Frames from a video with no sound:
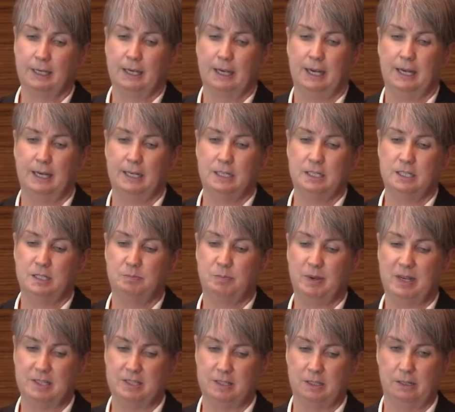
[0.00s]
And
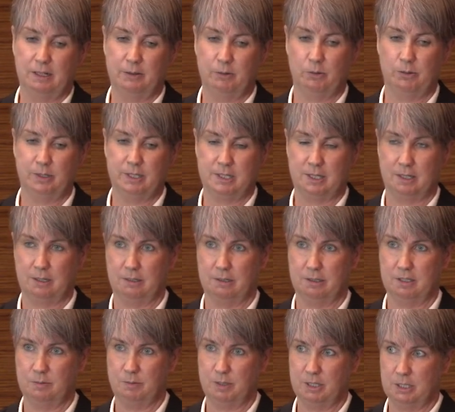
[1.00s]
basically, what we did, and
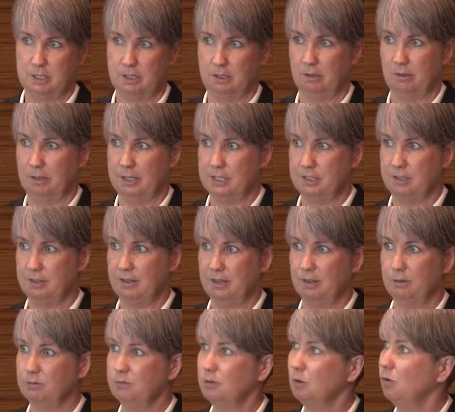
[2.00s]
especially I'd like to
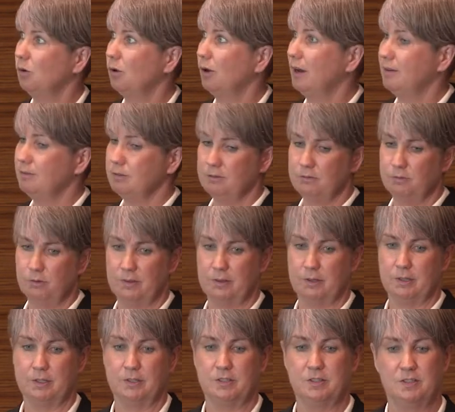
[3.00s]
thank Phil Lyver for
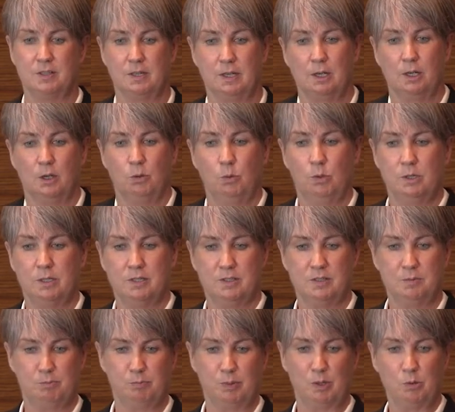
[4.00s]
this, was
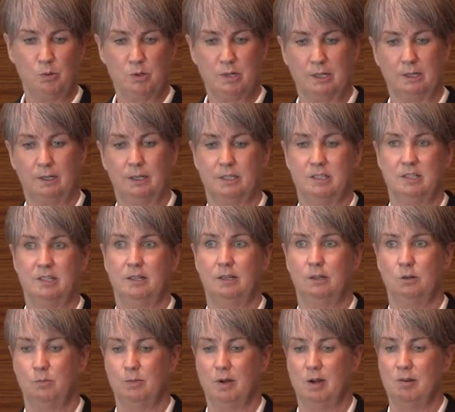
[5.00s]
building a Te
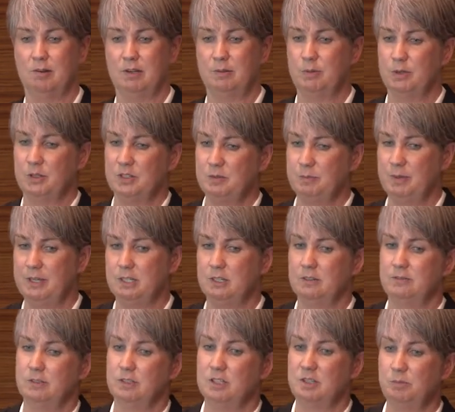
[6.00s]
Ao Māori
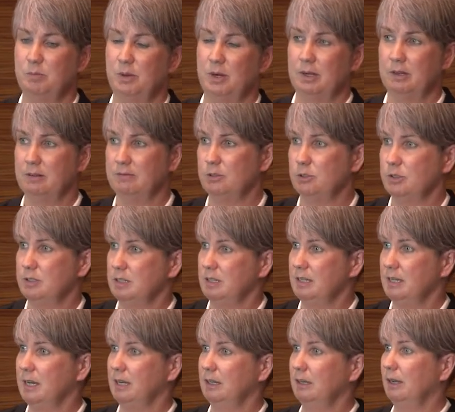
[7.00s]
perspective into
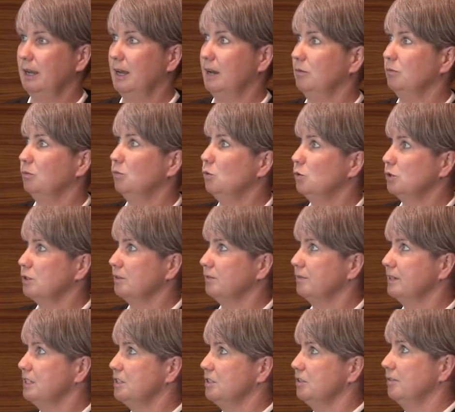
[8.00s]
biodiversity and land water
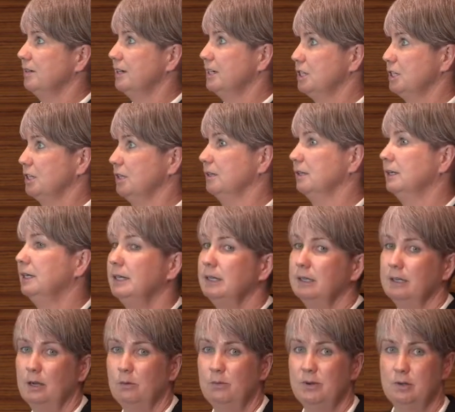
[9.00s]
restoration.
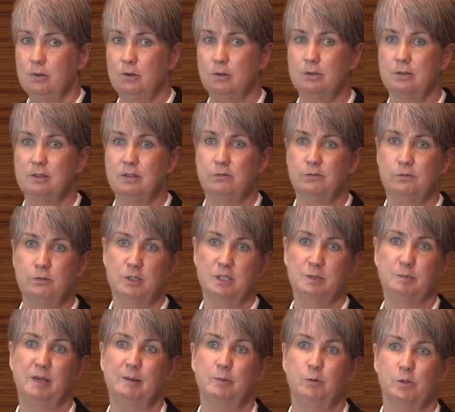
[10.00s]
Now, we're not the
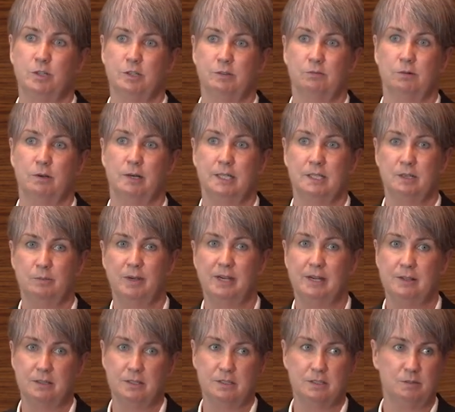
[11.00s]
first people to write
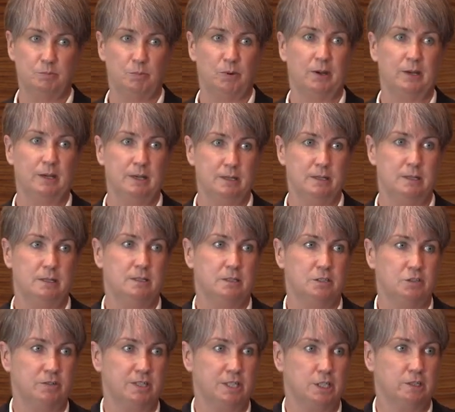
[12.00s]
about this by any
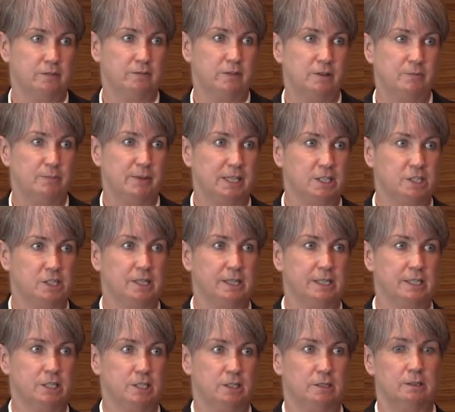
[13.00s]
stretch of the
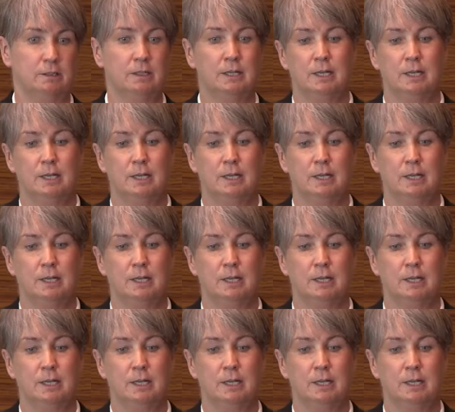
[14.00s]
imagination,